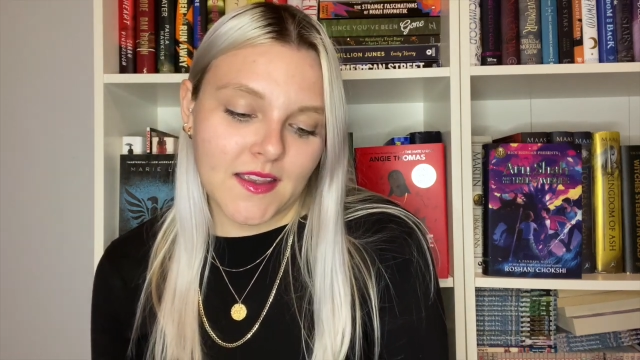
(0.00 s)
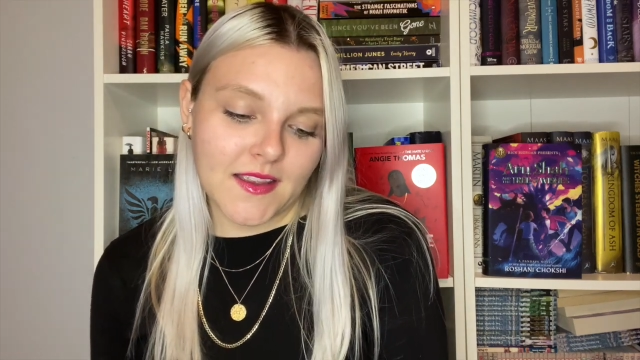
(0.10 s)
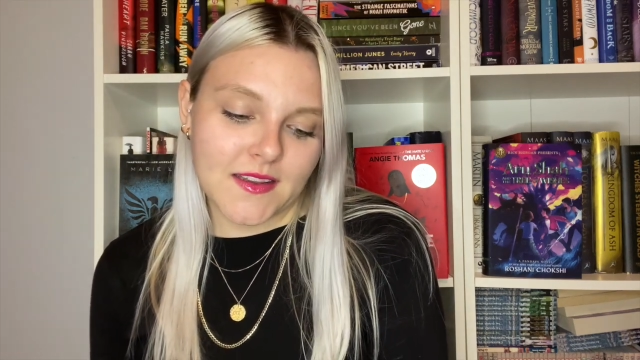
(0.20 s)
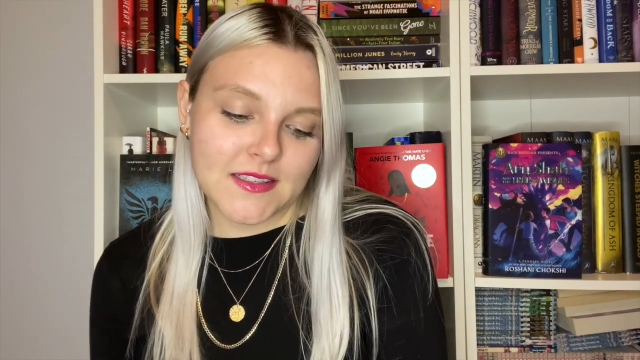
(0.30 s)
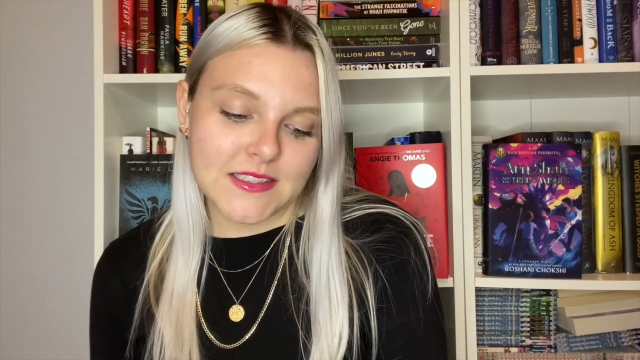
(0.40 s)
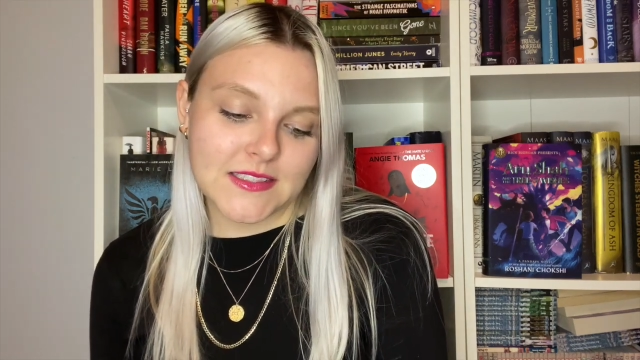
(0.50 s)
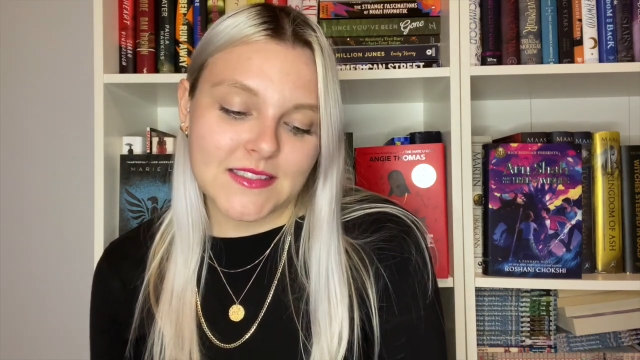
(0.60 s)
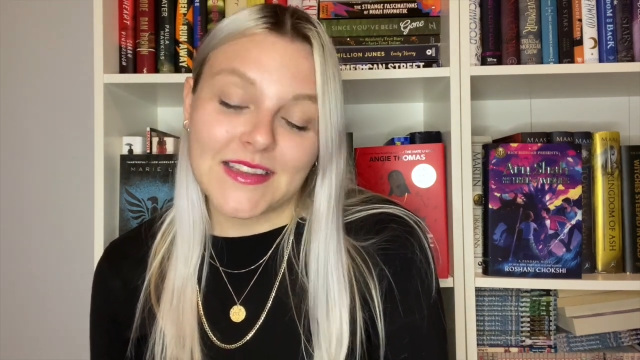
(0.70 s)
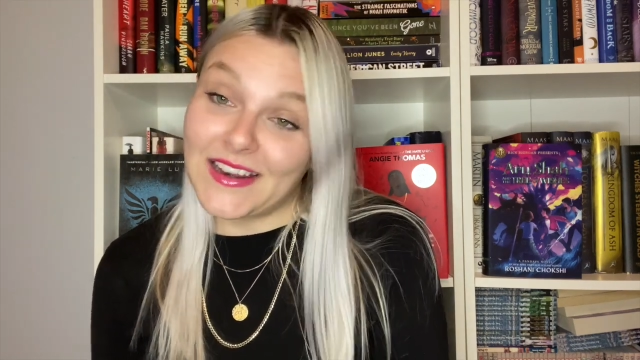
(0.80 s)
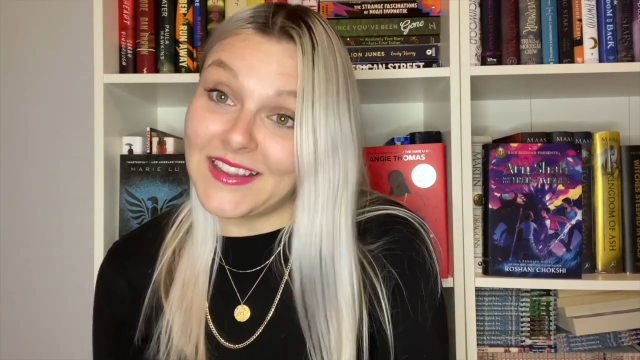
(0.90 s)
and
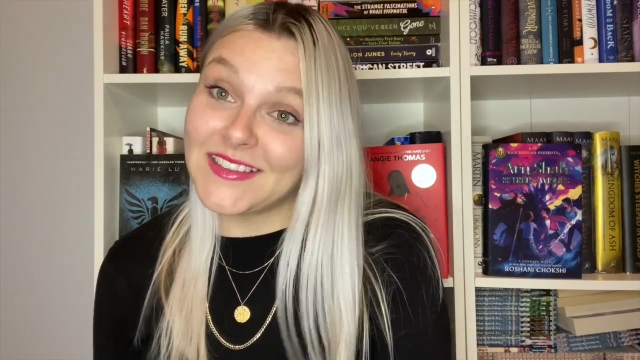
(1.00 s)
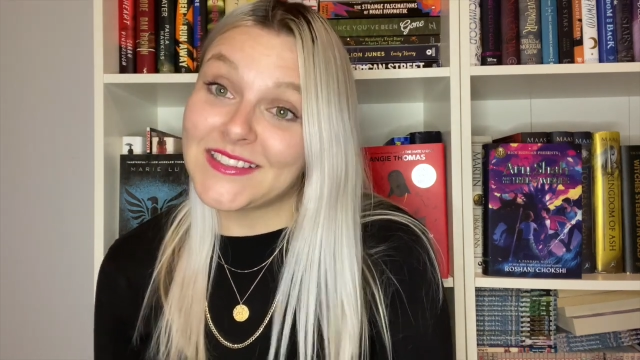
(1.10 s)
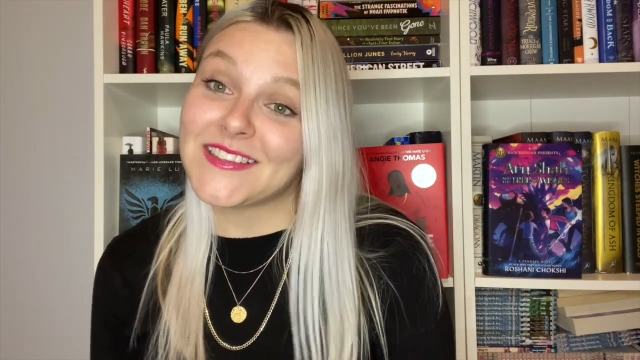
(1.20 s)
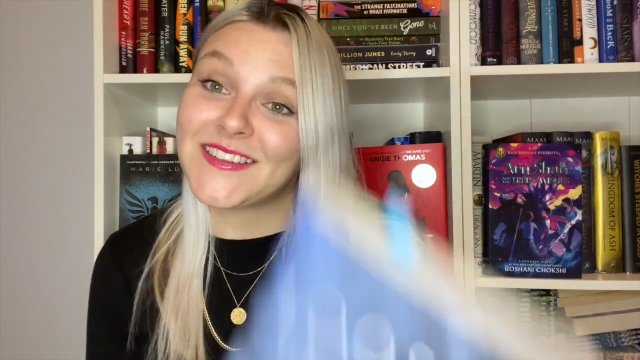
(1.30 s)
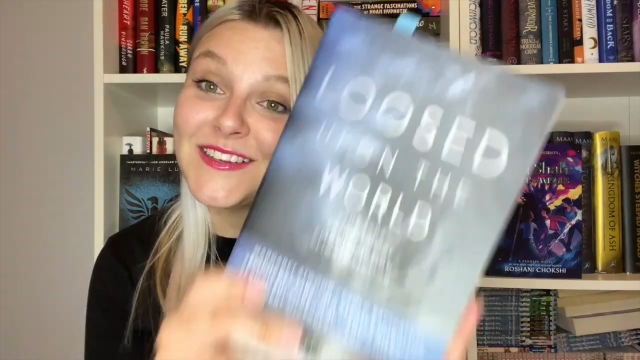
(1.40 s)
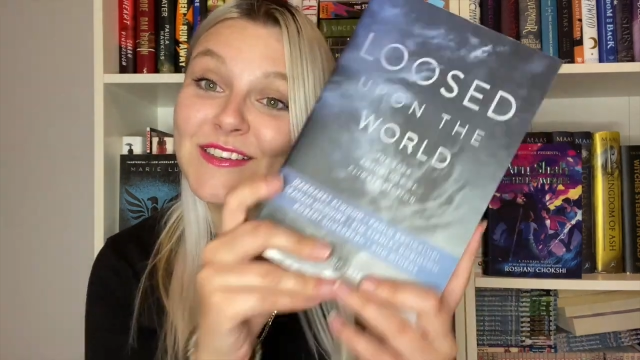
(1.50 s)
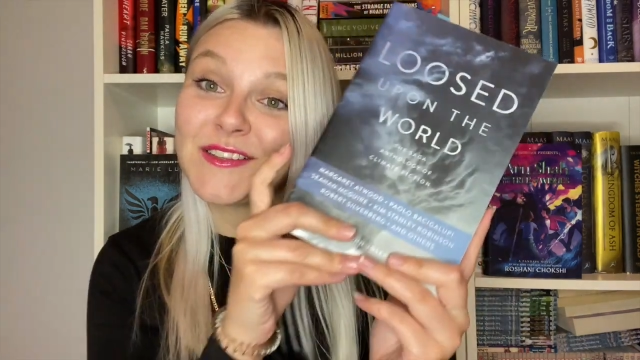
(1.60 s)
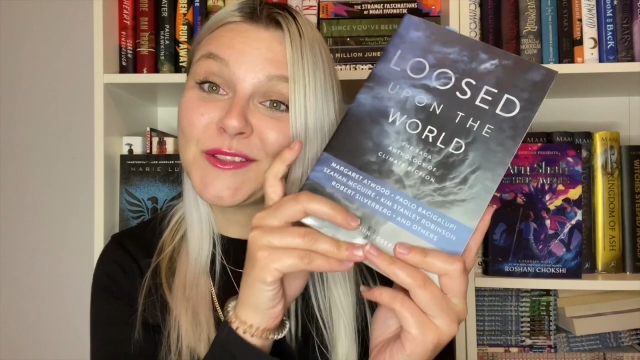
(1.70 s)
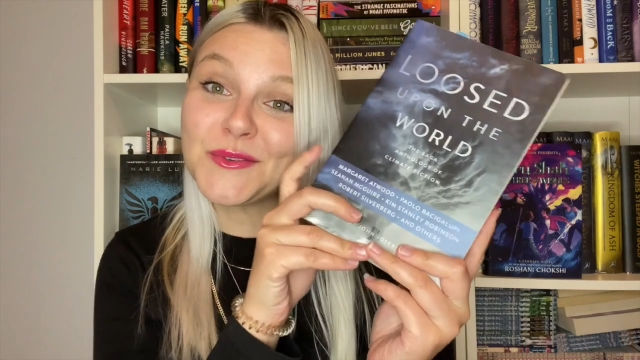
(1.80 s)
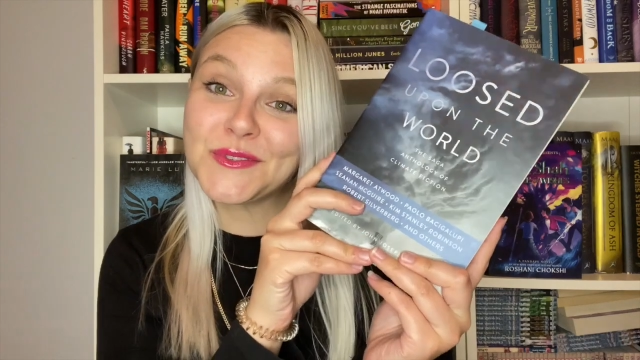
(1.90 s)
that is
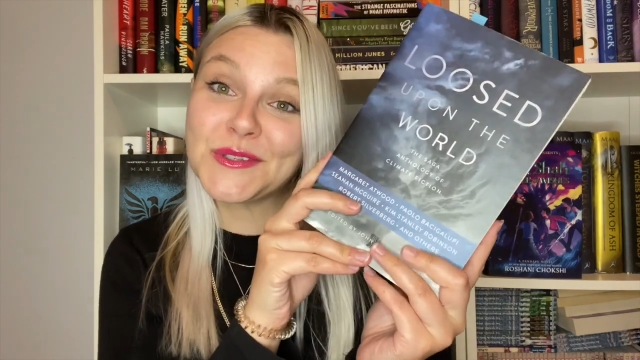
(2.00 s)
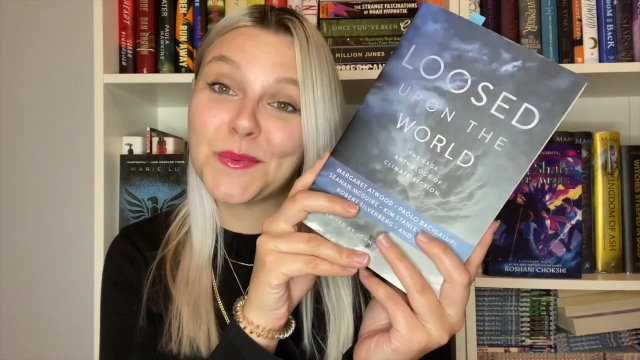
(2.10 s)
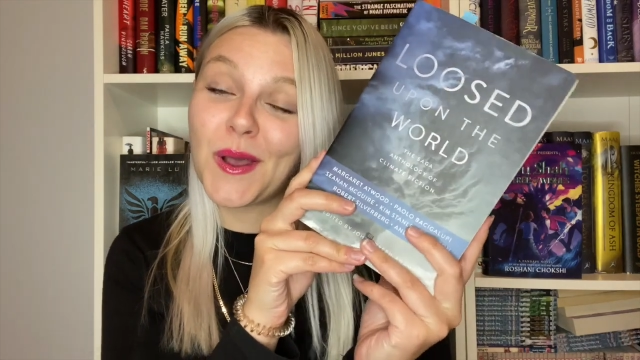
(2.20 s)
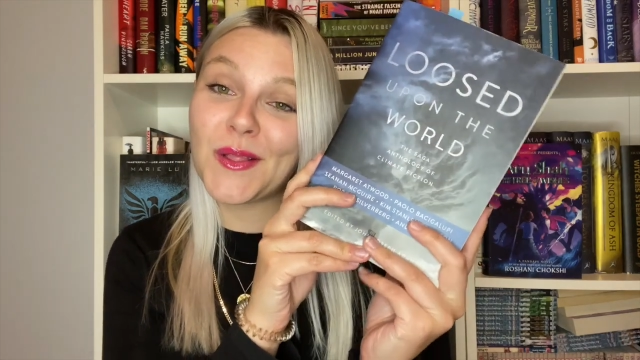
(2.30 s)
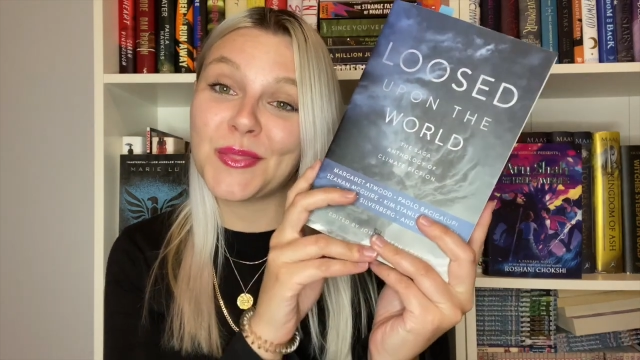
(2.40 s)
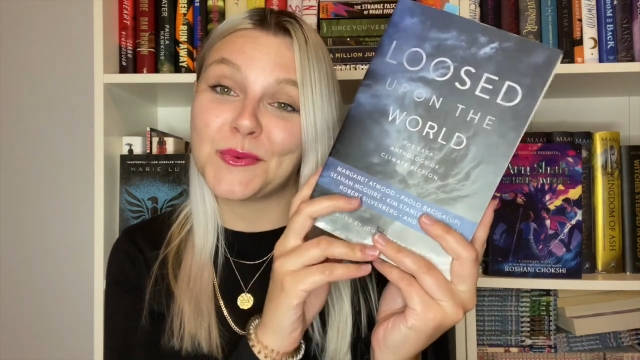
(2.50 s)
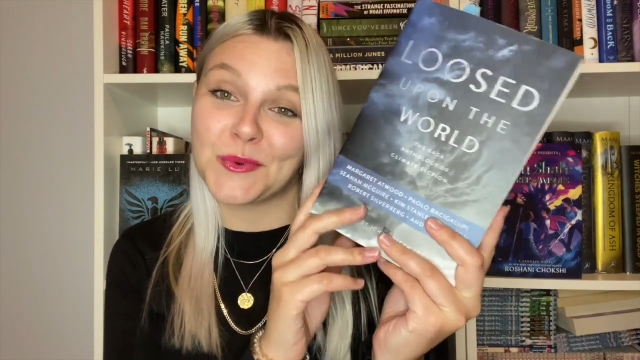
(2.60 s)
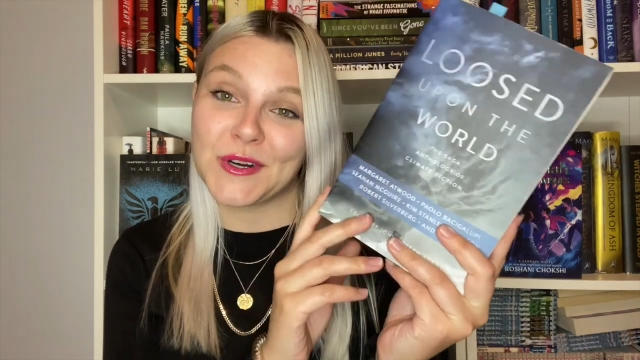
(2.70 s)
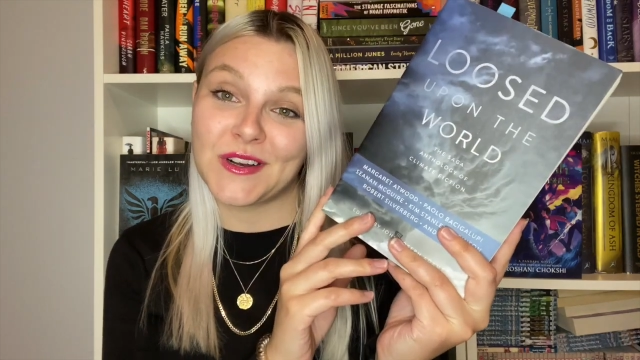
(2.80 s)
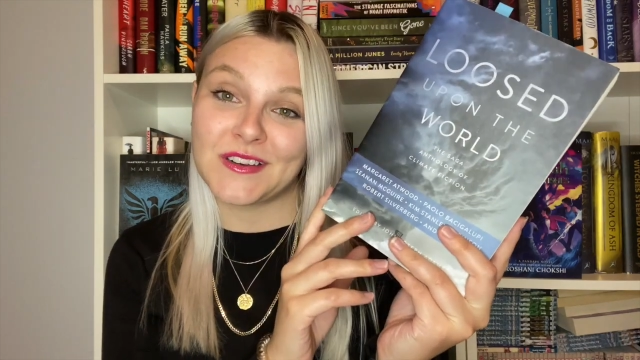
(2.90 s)
loosed upon the
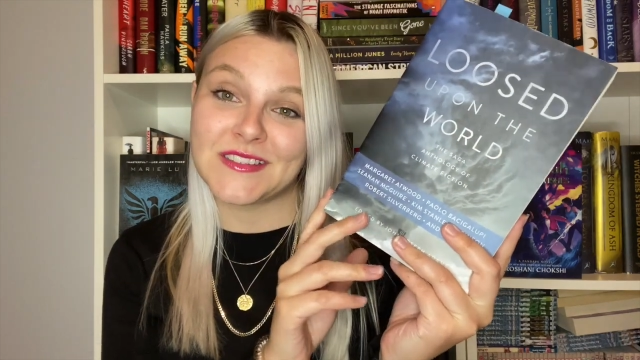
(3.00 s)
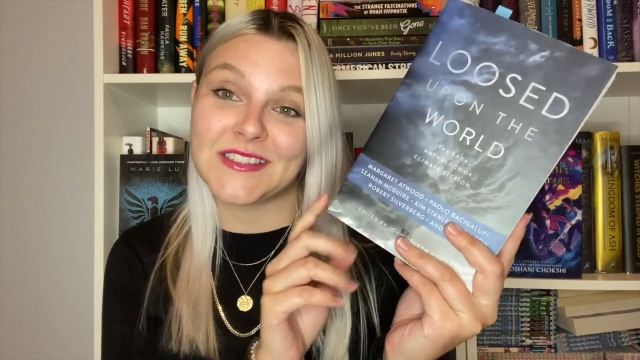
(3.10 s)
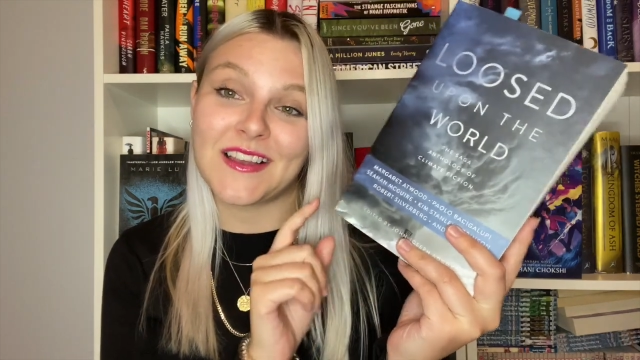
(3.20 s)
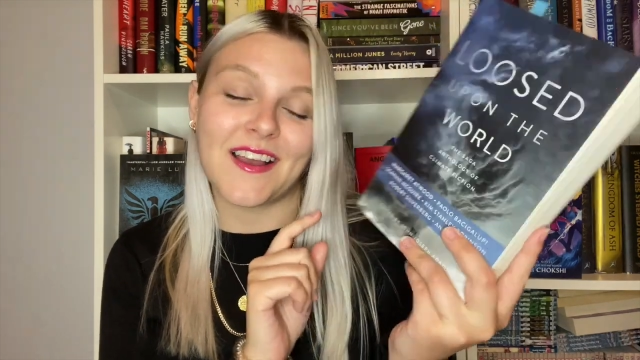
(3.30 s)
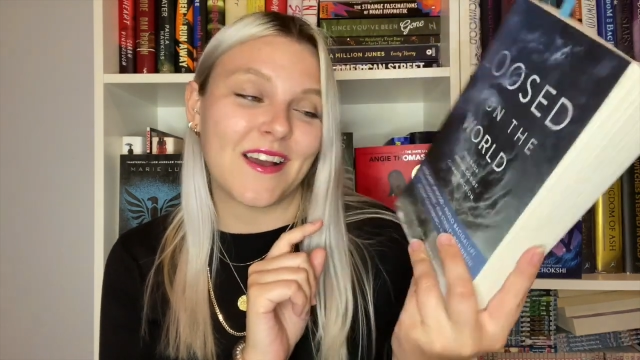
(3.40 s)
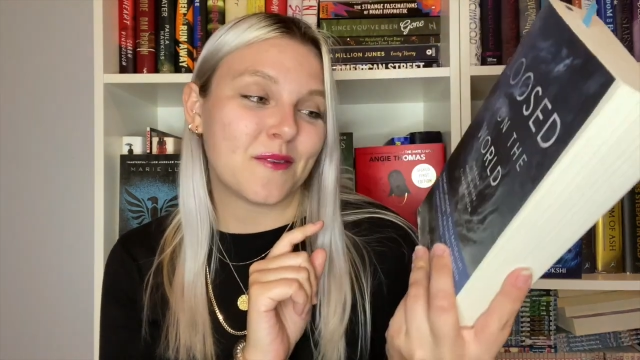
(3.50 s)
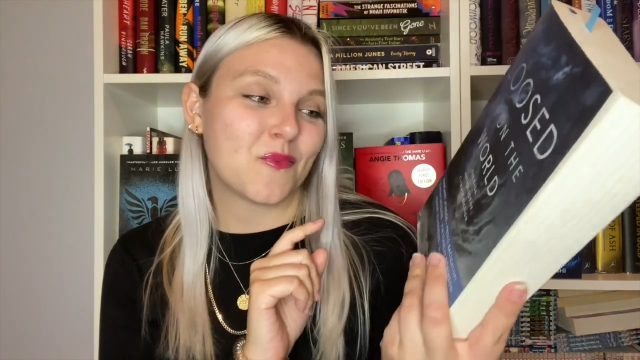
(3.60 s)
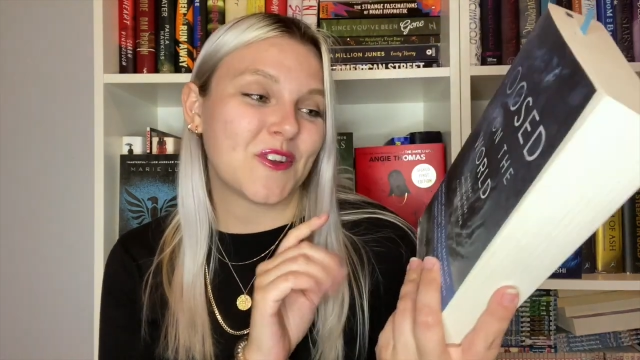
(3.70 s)
world um,